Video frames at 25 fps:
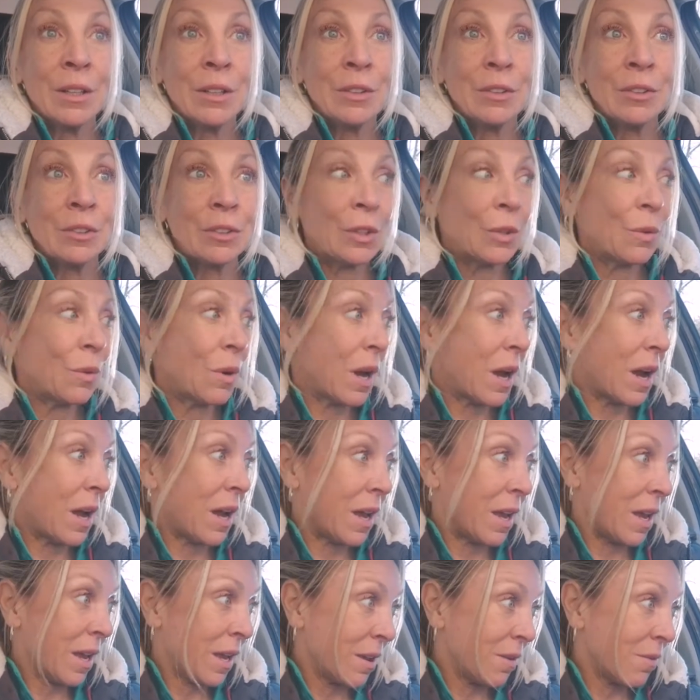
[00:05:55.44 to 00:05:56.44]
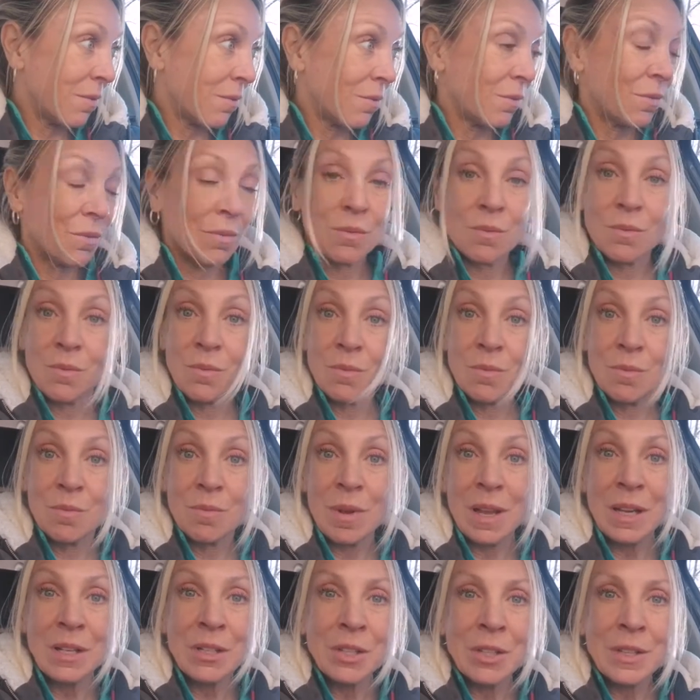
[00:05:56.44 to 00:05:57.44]
So I
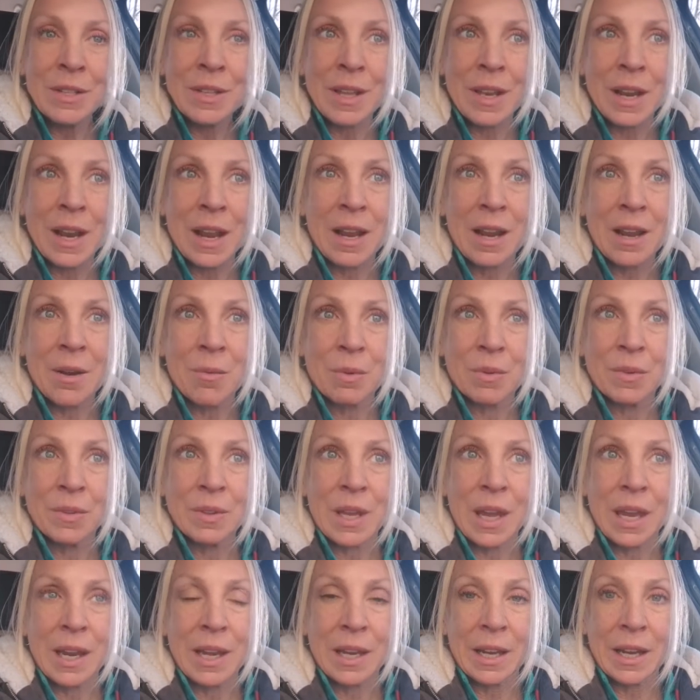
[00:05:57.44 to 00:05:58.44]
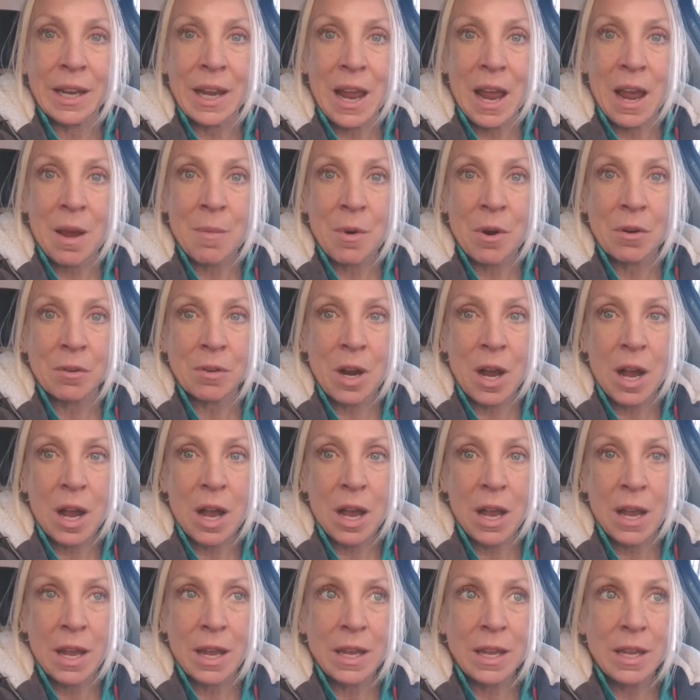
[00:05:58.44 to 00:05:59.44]
mentioned that I was getting an
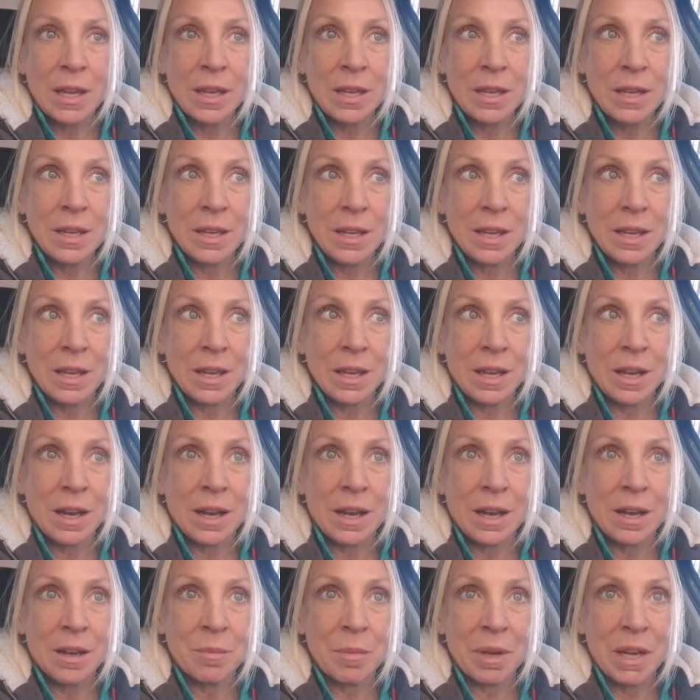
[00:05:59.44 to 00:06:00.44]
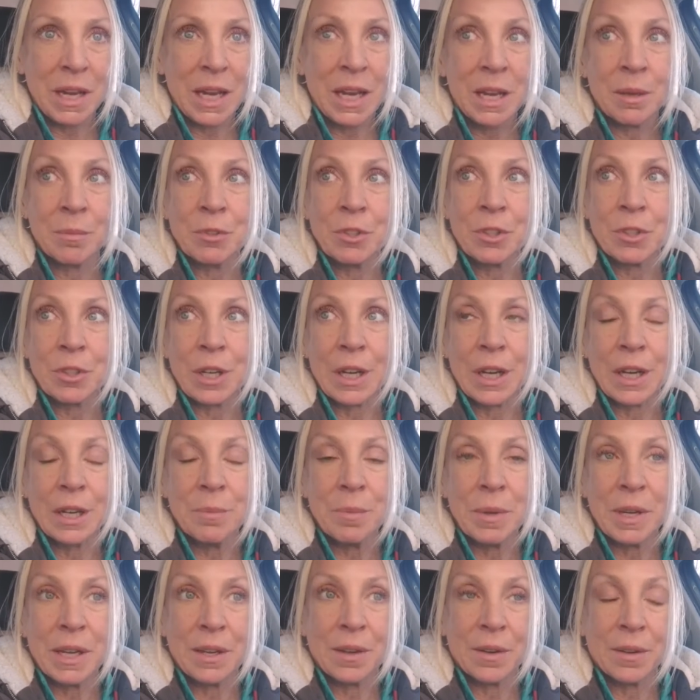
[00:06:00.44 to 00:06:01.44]
MRI on my hamstring
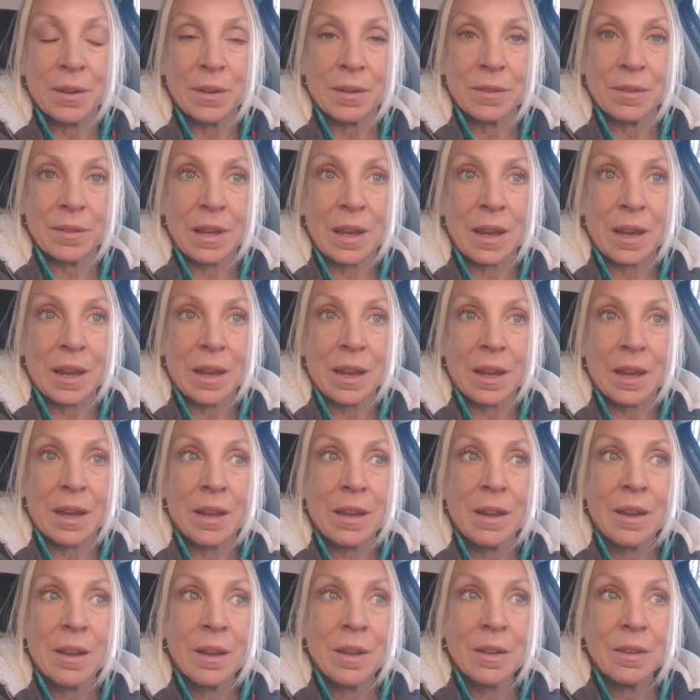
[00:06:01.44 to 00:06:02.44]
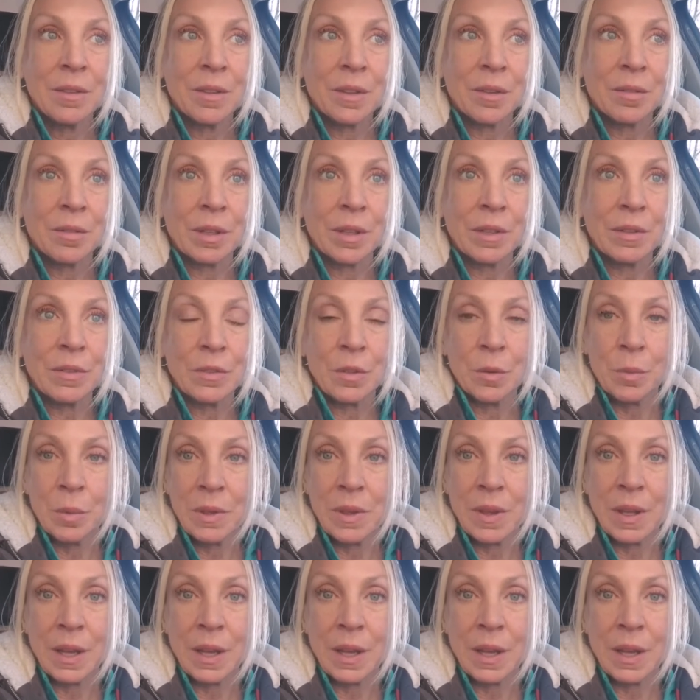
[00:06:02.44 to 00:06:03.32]
because I did a really stupid